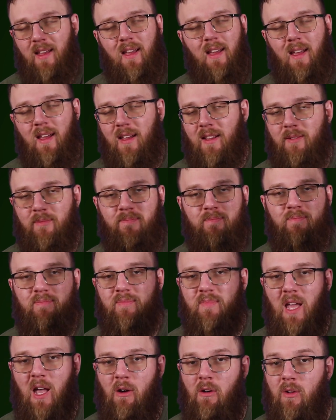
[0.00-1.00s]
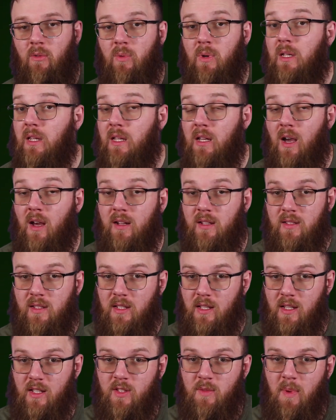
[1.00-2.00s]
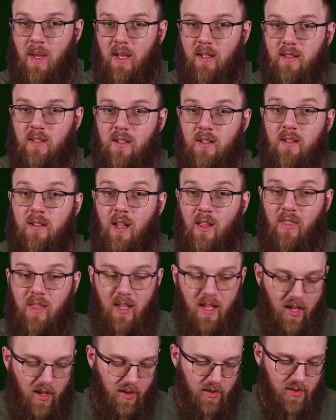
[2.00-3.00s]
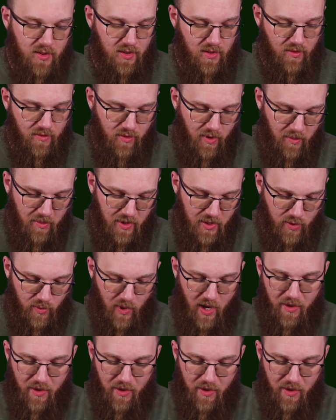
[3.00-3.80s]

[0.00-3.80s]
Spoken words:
and I would really honestly expect nothing else from this